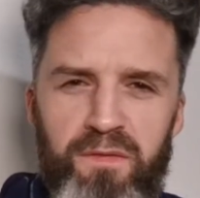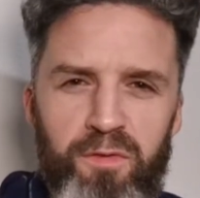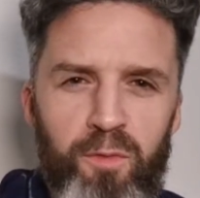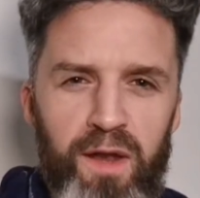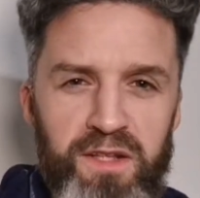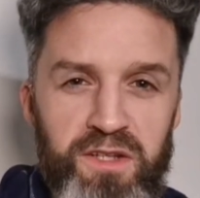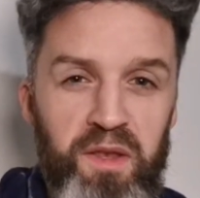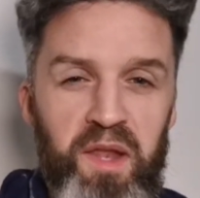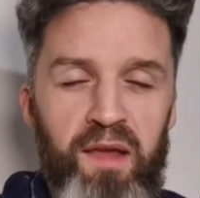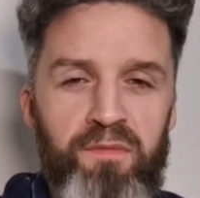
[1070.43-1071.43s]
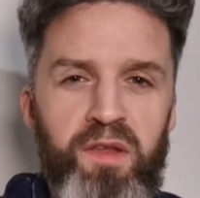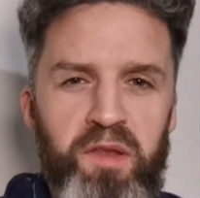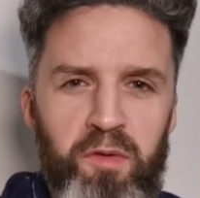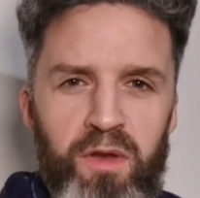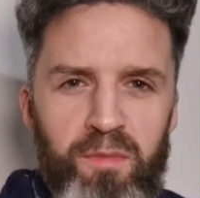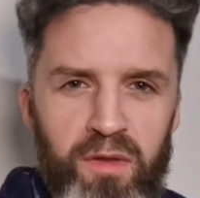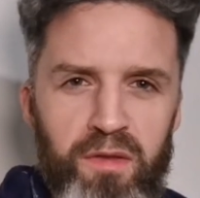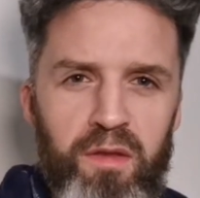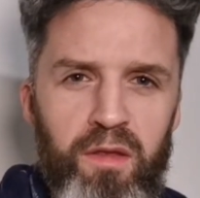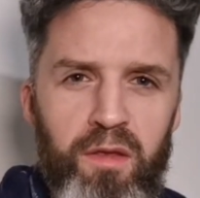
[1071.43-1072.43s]
religions have
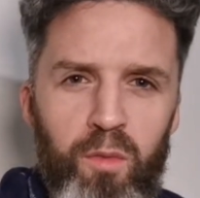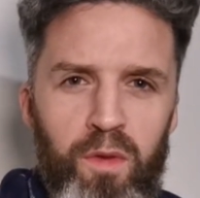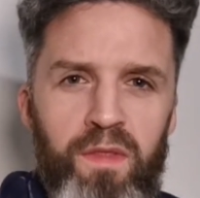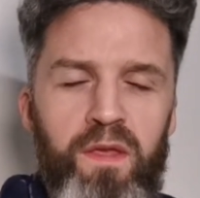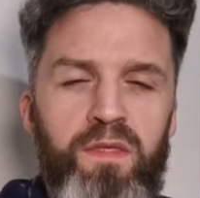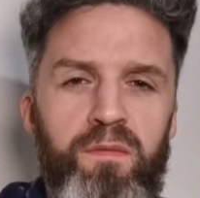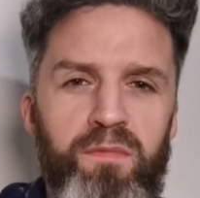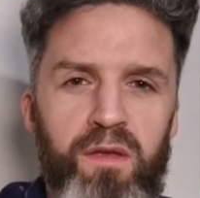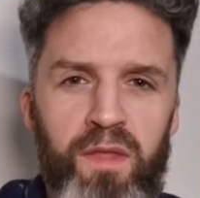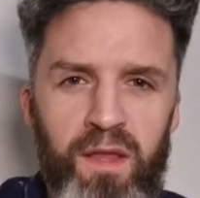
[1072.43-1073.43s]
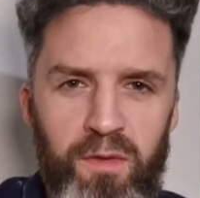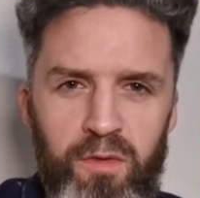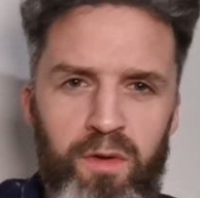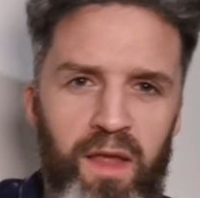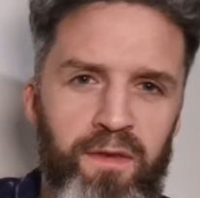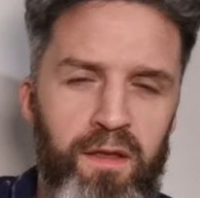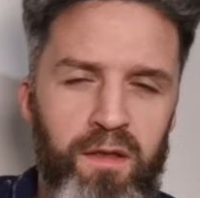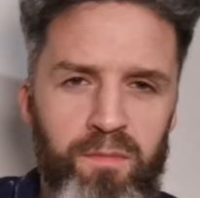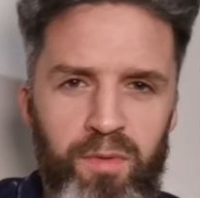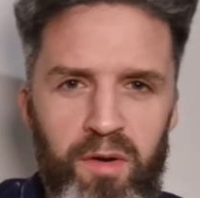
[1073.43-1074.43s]
disagreement within them, don't they?
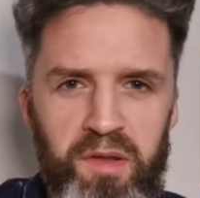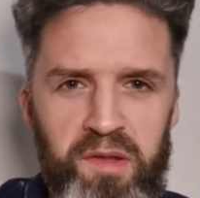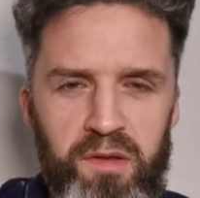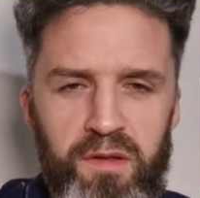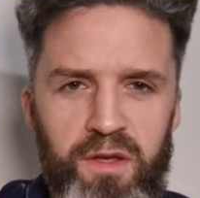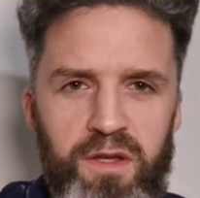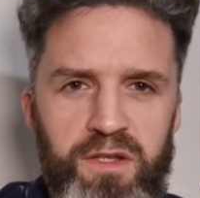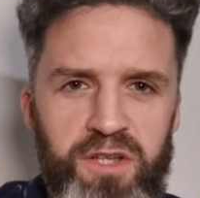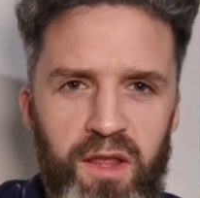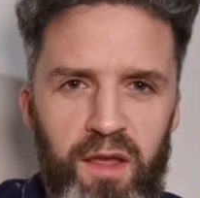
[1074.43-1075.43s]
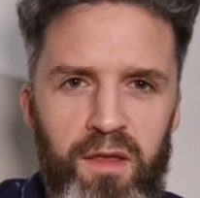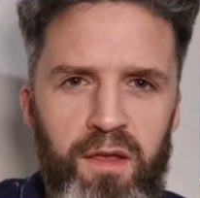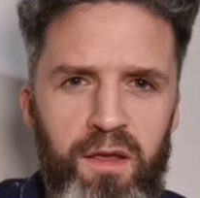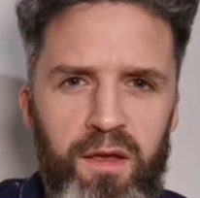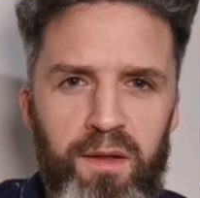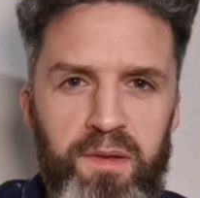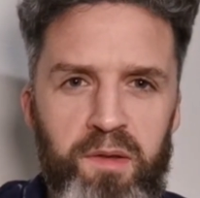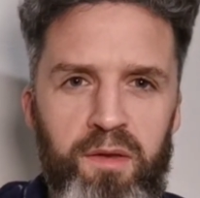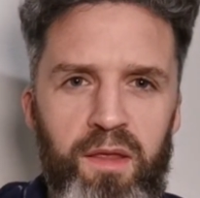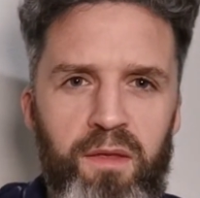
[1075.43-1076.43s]
Catholic and Protestant, Shia and
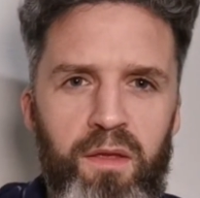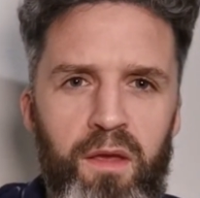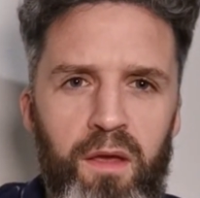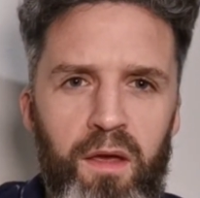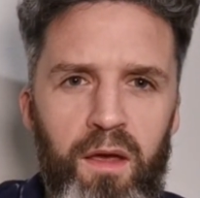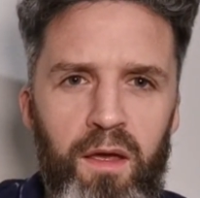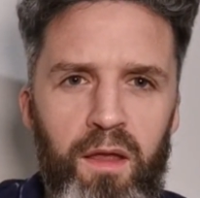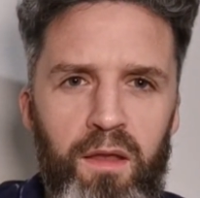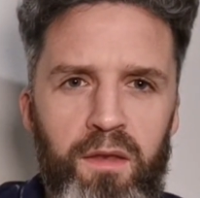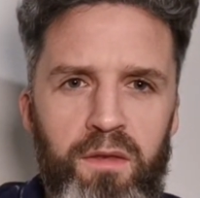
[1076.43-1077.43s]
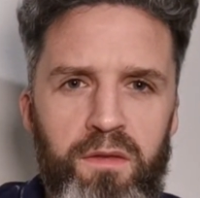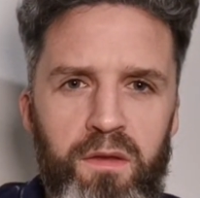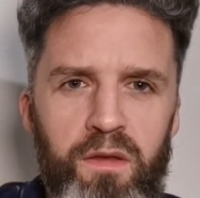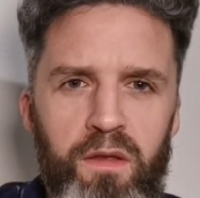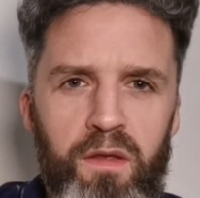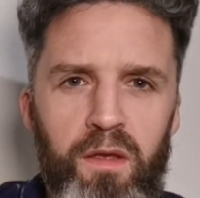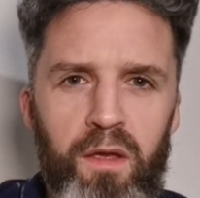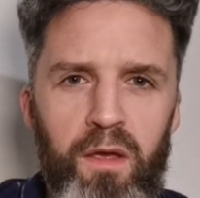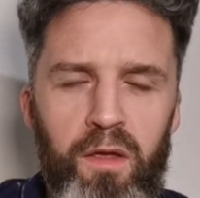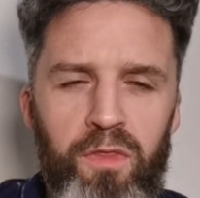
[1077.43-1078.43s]
Sunni. And
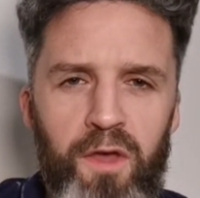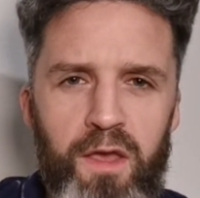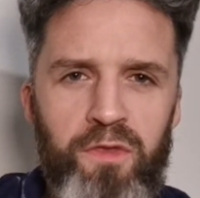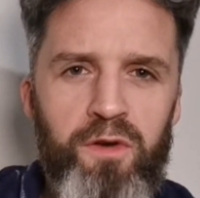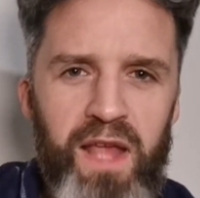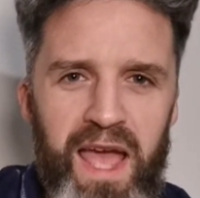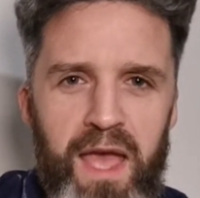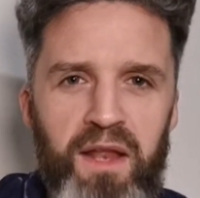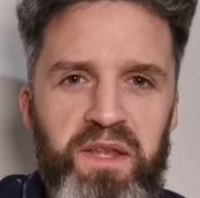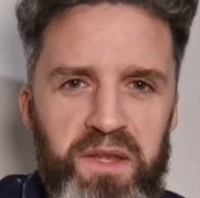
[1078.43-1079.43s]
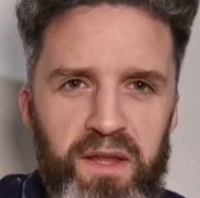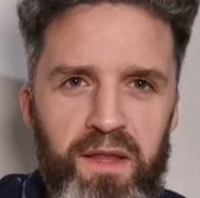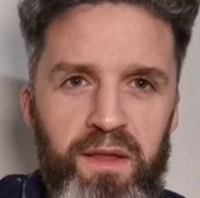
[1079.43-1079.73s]
33X